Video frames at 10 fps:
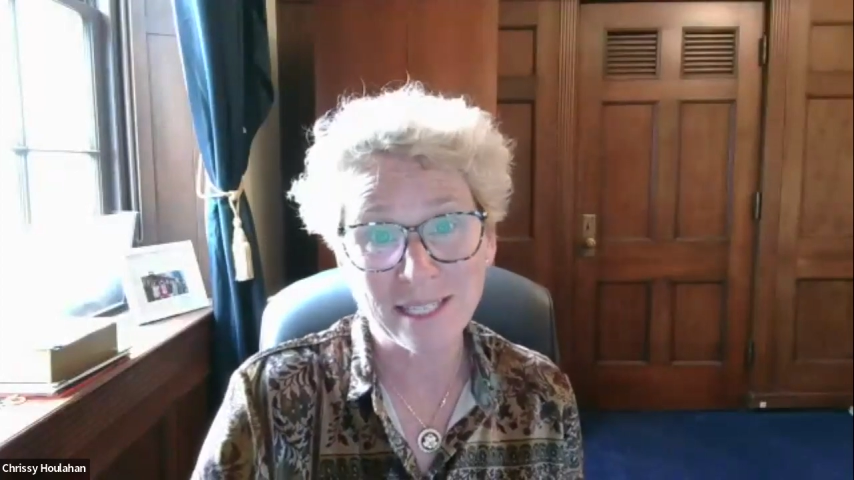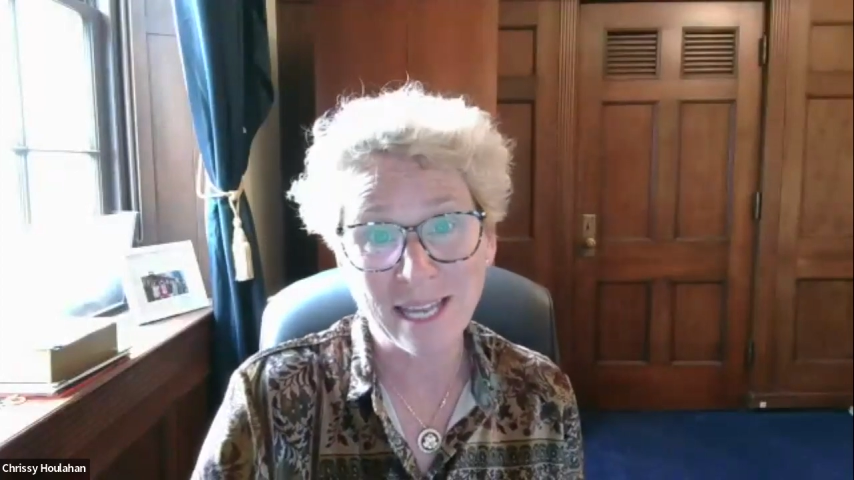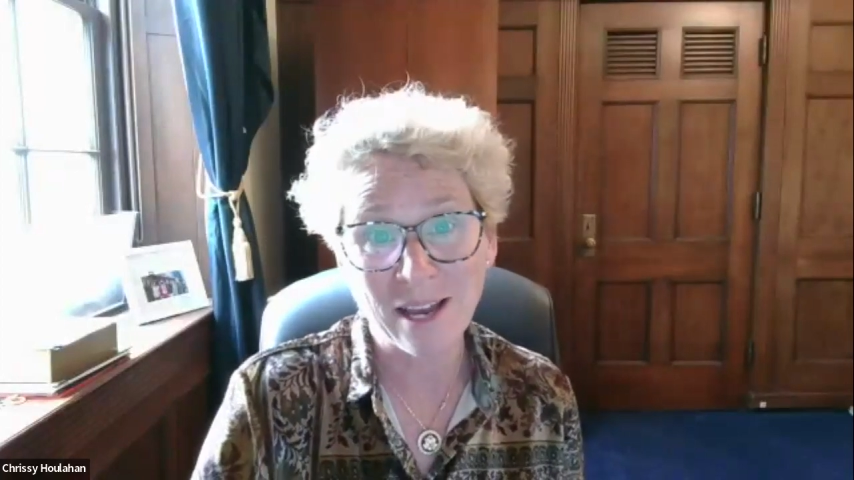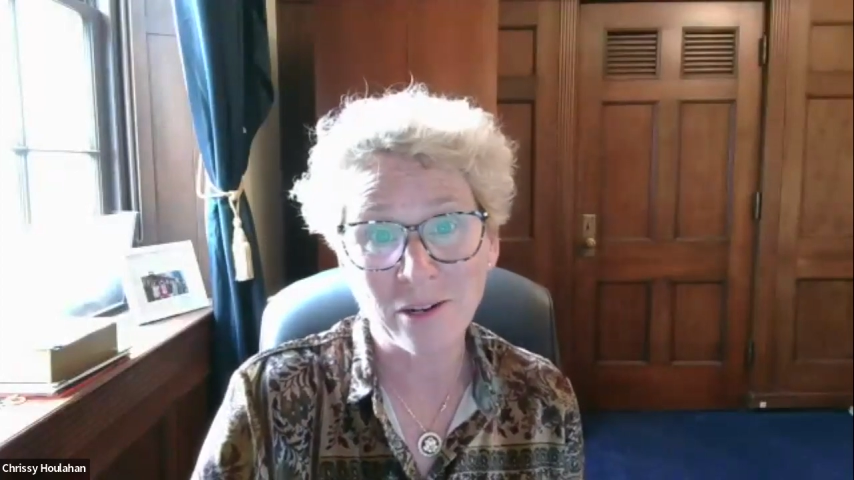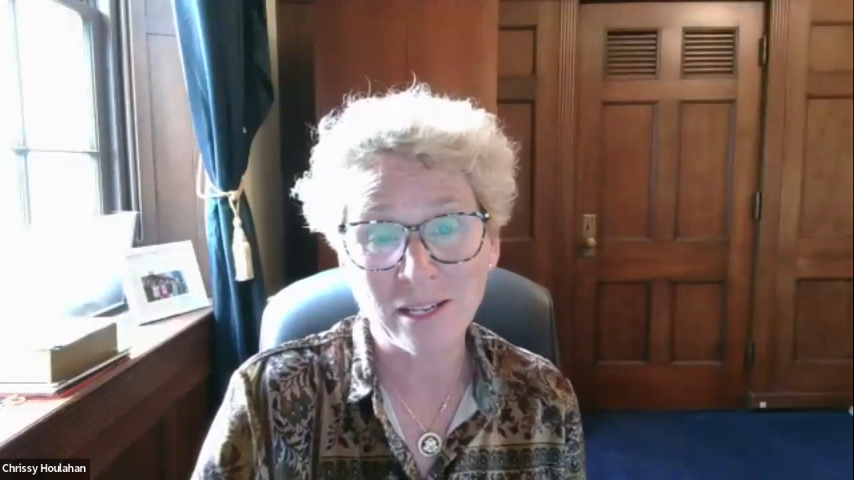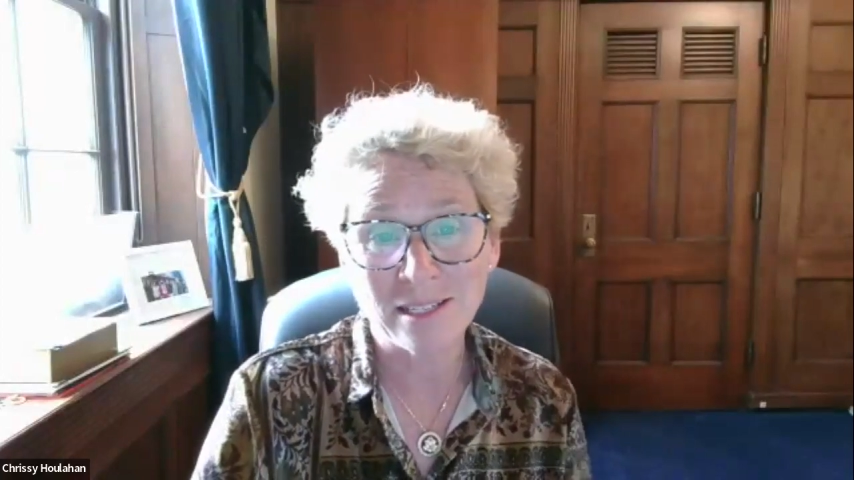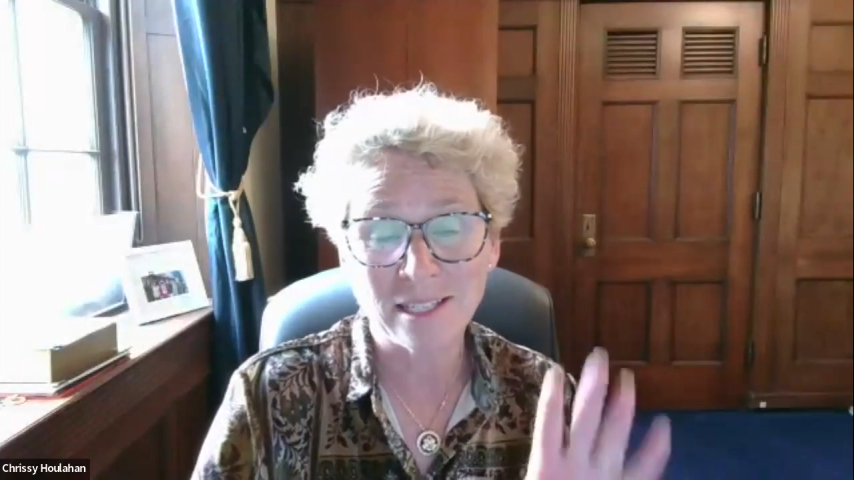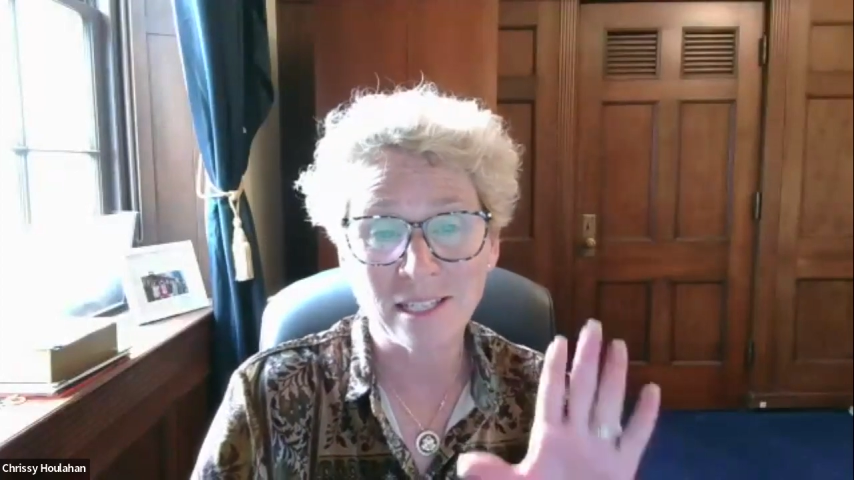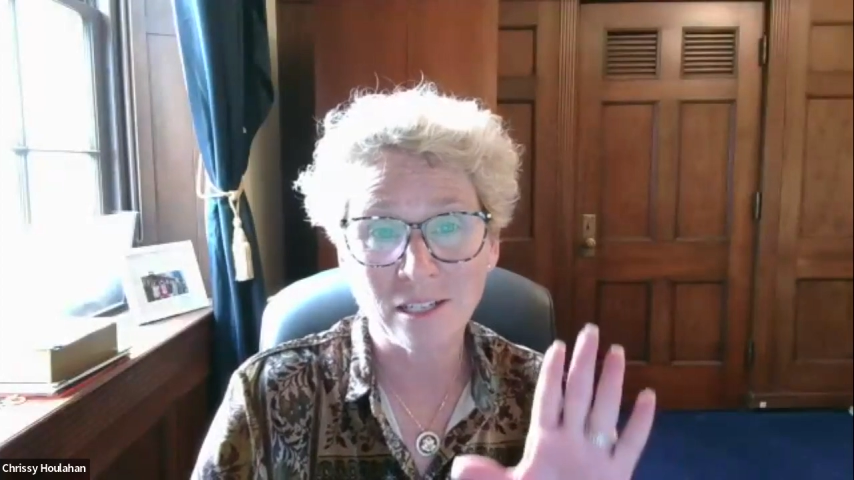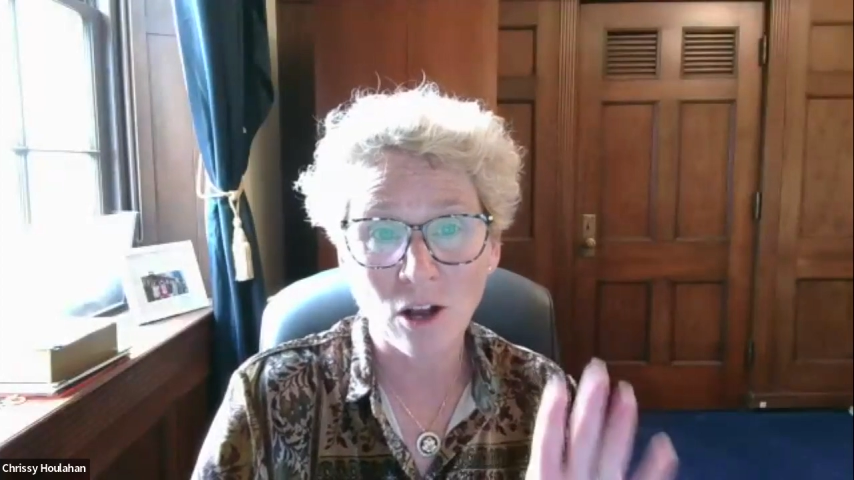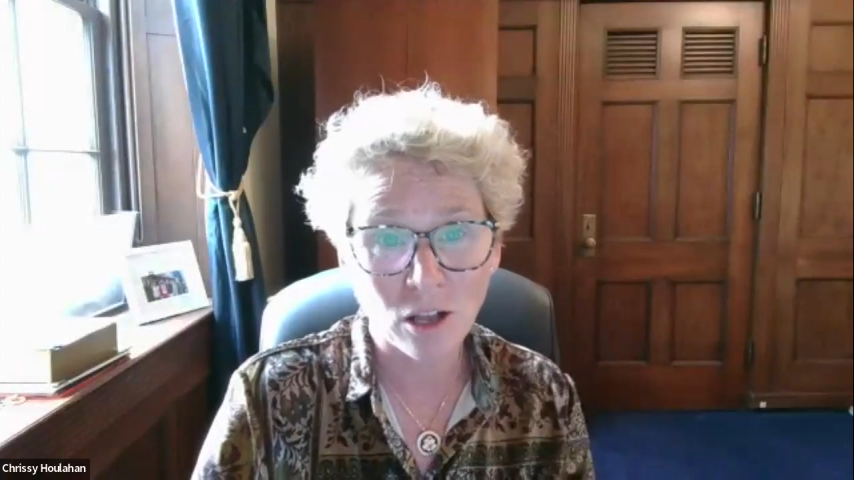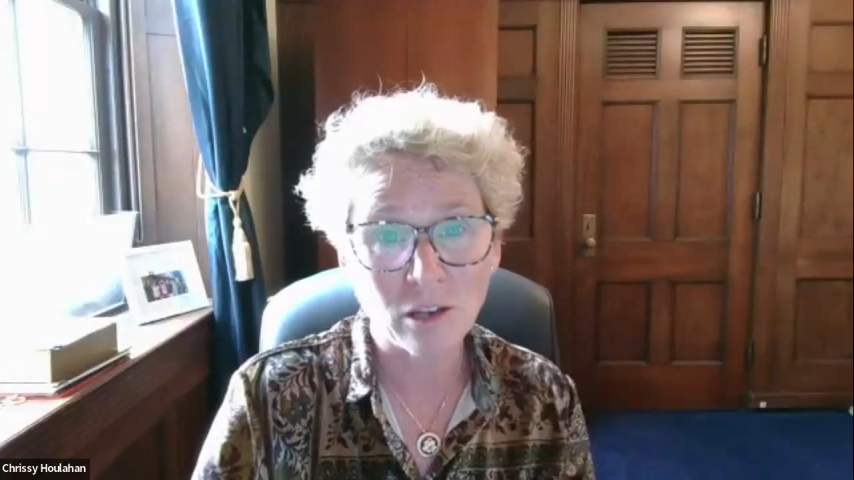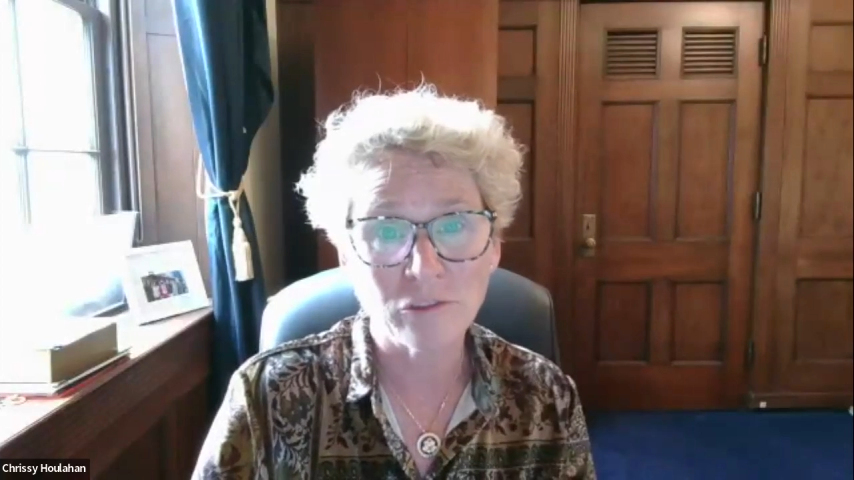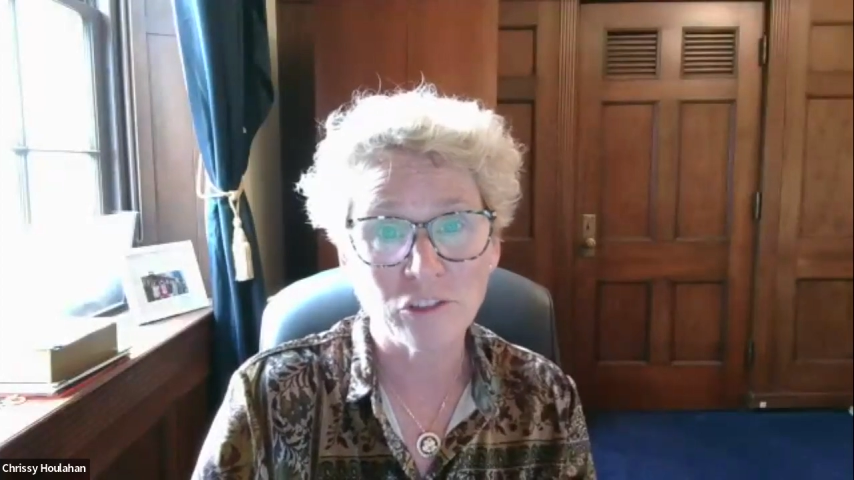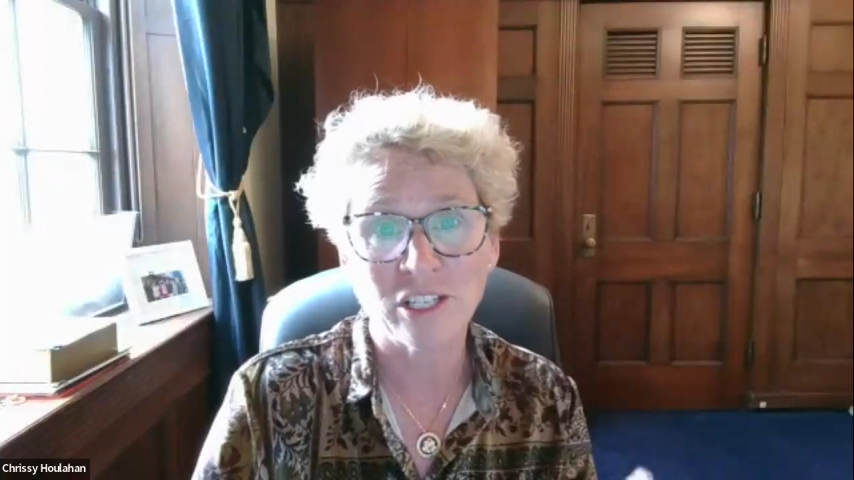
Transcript: counties, all of